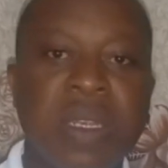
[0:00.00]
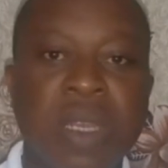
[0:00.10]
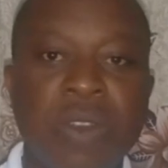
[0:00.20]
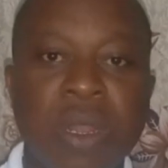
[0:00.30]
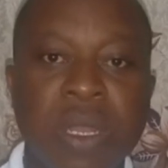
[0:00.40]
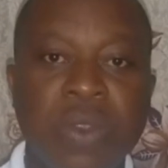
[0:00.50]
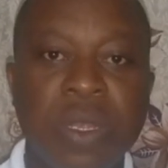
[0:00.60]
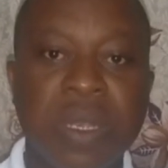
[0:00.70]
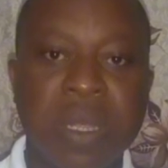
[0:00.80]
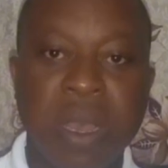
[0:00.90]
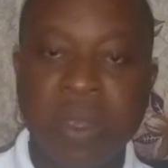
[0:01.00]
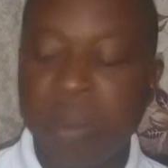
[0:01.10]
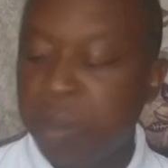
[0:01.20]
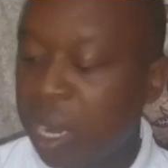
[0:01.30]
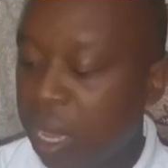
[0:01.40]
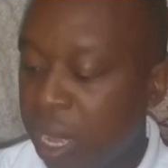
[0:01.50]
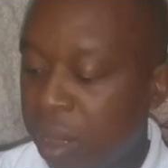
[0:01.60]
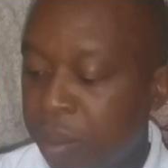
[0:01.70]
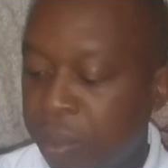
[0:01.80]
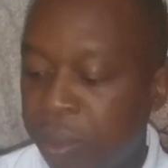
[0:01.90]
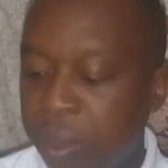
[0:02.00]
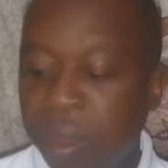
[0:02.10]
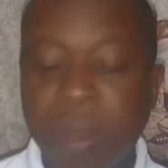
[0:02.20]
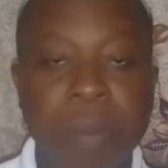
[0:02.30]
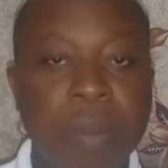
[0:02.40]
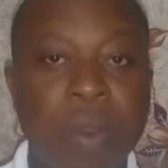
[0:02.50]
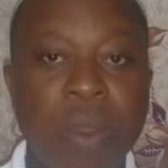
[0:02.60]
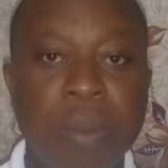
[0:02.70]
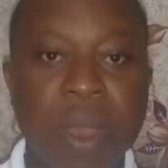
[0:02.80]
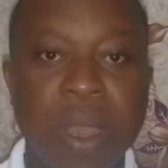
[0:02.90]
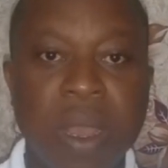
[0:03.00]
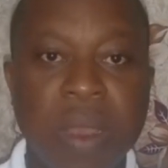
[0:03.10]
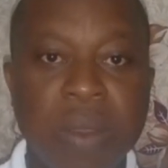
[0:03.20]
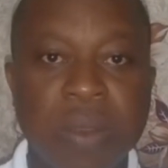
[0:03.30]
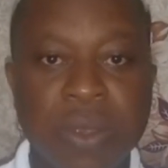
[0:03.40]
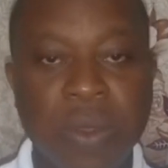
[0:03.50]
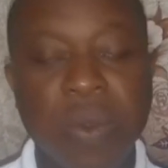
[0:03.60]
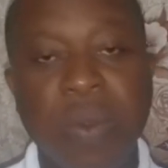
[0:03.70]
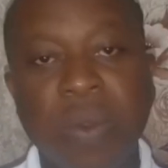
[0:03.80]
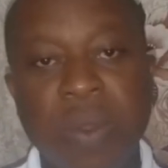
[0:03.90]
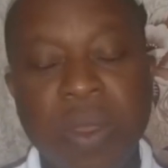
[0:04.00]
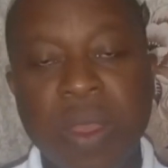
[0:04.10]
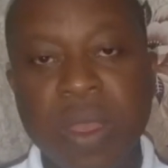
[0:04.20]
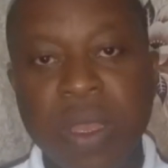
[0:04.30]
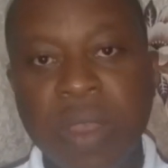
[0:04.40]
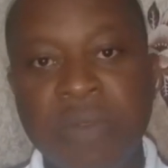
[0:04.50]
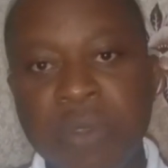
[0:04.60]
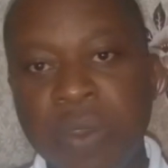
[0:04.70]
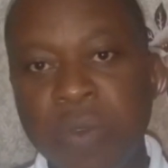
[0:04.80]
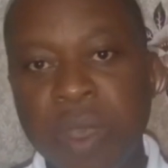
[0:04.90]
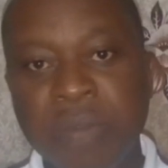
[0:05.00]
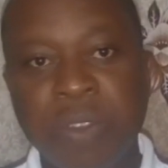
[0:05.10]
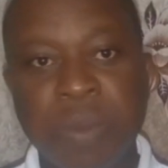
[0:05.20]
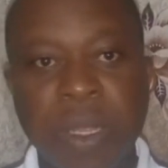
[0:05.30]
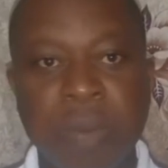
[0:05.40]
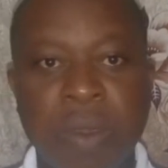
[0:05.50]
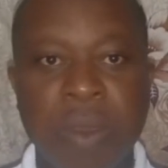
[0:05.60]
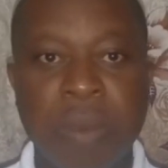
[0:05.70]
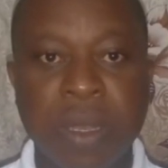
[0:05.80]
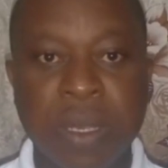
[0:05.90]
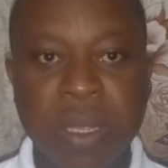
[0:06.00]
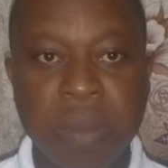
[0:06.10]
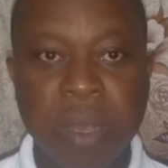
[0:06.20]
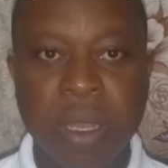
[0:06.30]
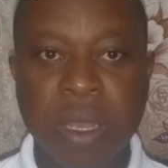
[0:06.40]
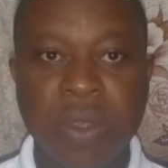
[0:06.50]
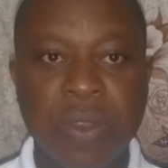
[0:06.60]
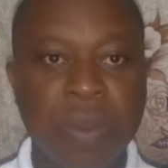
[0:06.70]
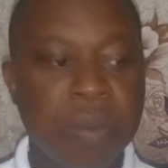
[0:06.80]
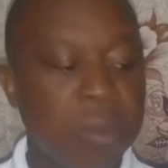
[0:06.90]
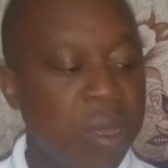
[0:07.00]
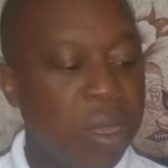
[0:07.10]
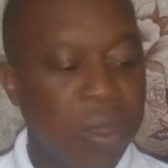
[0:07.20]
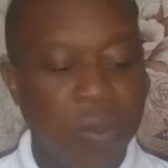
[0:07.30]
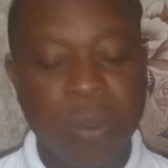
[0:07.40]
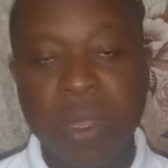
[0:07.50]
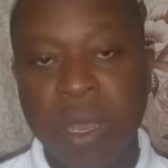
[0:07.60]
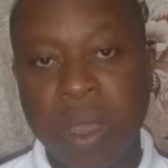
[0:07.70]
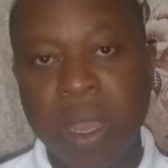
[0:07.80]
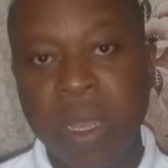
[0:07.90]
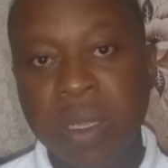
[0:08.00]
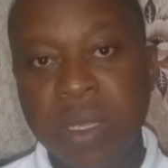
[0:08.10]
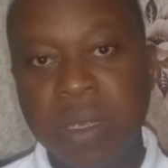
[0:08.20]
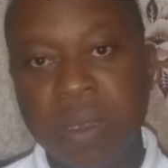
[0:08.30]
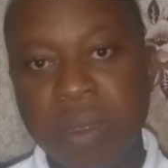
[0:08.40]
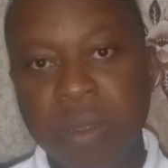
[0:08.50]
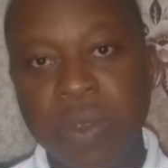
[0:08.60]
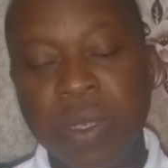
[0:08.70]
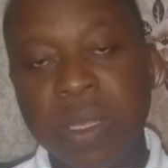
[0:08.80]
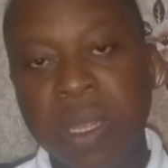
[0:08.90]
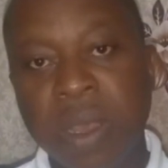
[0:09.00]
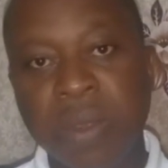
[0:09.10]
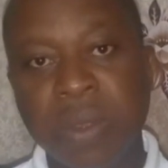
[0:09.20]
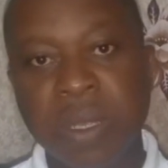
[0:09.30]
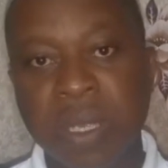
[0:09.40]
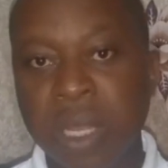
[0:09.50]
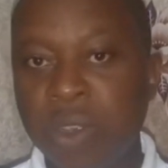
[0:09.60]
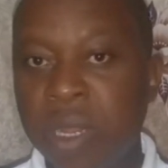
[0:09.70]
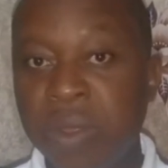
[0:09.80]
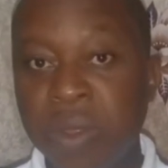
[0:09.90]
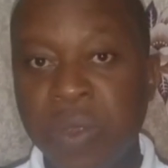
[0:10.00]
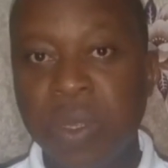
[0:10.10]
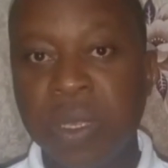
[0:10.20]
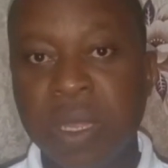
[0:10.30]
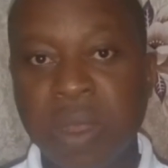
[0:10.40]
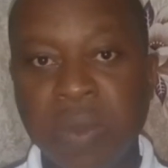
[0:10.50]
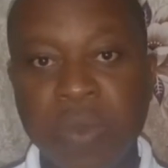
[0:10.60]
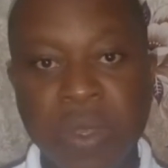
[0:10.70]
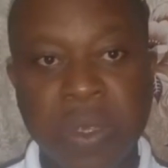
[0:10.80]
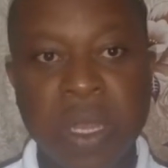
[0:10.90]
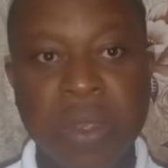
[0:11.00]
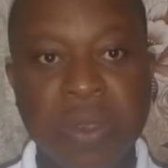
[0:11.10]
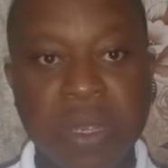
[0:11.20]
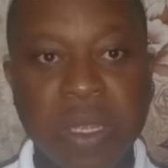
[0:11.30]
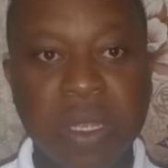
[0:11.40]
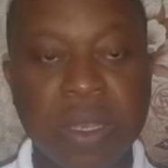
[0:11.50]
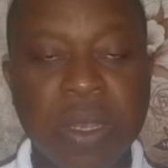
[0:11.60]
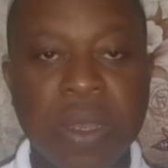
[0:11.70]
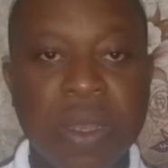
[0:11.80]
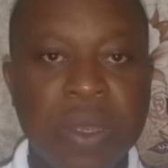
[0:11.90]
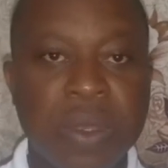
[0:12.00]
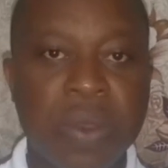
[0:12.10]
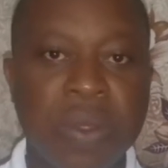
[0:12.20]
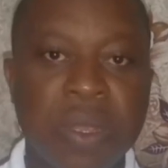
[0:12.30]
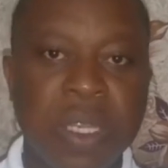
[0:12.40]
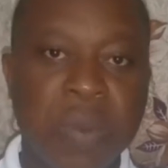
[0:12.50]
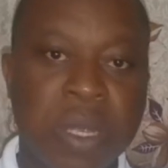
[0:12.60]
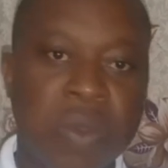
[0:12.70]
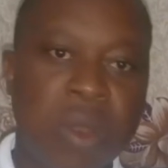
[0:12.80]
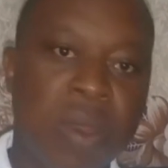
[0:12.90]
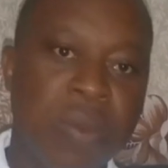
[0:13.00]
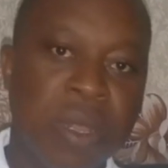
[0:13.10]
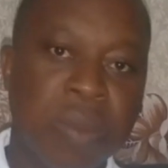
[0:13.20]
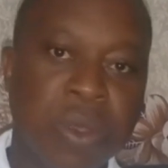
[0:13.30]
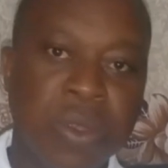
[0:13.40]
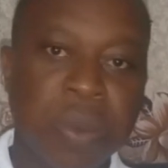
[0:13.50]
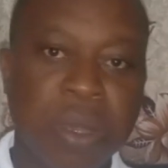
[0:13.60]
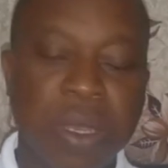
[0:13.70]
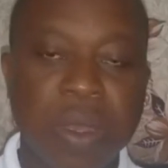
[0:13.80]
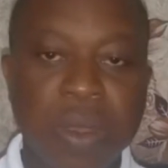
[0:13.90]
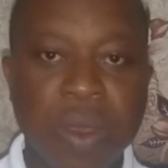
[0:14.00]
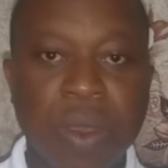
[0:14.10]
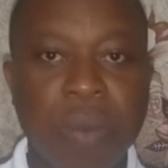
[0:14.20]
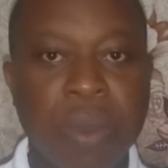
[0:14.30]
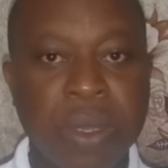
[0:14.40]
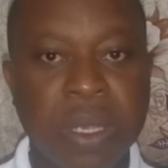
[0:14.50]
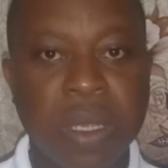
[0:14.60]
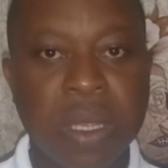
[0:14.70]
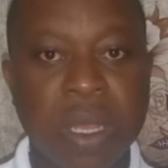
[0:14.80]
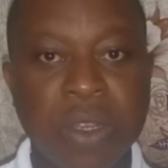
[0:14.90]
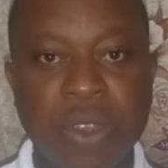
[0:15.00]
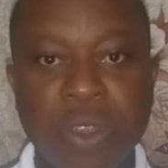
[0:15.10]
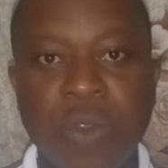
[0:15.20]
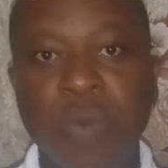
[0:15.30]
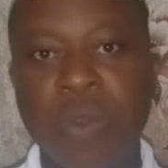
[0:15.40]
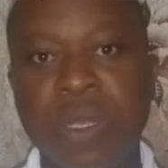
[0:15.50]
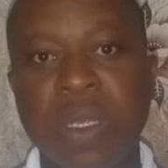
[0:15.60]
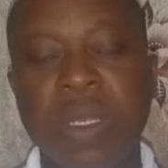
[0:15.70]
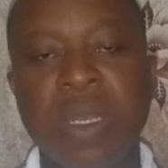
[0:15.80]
is actually a 20,000 milliamp power bank. So even though we have so many power banks in the market, some when they write 20,000 is actually not 20,000 when you start using it. So this particular one, I'm going to be unboxing it and show you what